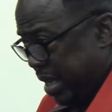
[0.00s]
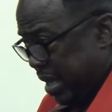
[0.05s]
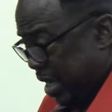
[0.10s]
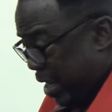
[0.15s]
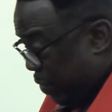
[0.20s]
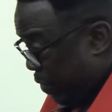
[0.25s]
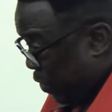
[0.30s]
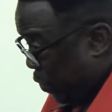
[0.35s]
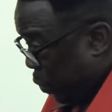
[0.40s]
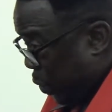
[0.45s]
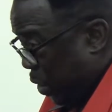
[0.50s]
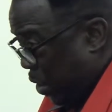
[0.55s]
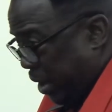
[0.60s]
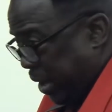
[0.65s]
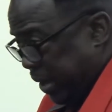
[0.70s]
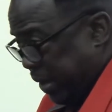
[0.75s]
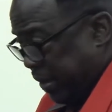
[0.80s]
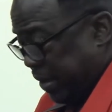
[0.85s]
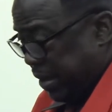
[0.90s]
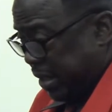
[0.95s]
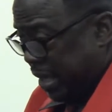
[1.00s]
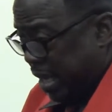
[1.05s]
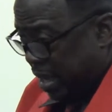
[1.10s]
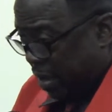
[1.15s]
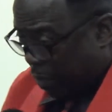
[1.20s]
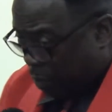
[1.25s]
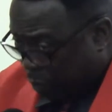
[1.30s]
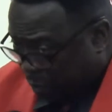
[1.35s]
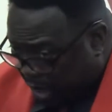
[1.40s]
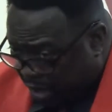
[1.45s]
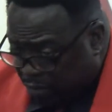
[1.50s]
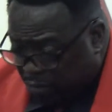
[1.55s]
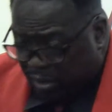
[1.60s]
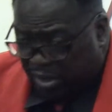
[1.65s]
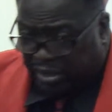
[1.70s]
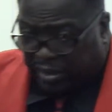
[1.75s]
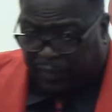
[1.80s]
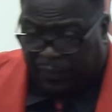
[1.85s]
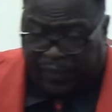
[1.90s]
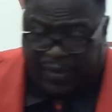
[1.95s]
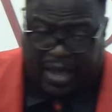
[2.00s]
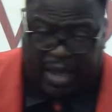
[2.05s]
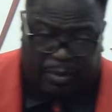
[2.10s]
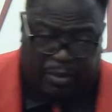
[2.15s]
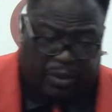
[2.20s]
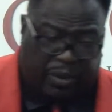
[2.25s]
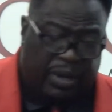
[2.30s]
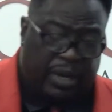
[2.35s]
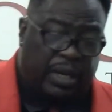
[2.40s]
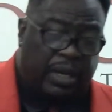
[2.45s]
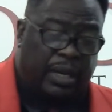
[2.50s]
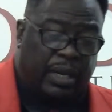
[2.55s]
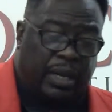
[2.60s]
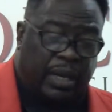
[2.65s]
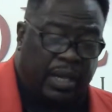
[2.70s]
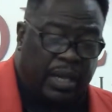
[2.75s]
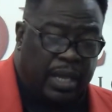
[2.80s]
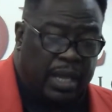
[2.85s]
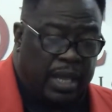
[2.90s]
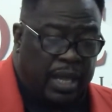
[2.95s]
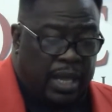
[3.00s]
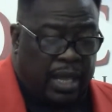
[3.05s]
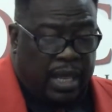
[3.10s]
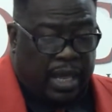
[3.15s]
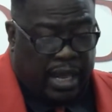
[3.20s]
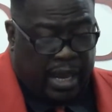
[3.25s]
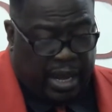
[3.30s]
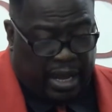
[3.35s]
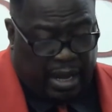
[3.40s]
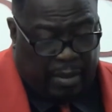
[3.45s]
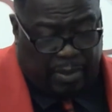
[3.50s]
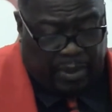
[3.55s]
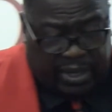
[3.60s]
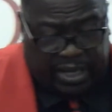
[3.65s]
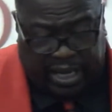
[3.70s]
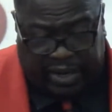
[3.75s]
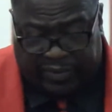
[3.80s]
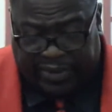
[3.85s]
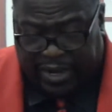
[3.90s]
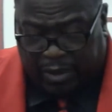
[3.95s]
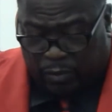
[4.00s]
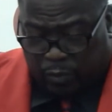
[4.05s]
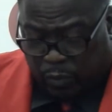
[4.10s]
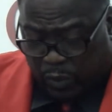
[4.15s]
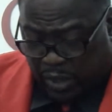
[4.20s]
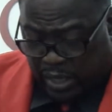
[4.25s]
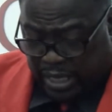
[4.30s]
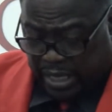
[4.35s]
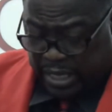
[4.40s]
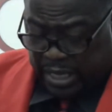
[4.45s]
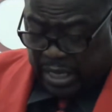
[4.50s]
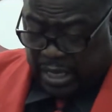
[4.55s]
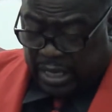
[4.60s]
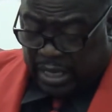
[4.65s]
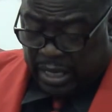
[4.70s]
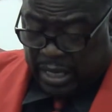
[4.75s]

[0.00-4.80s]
There was workers. One was a farmer, and I believe that one,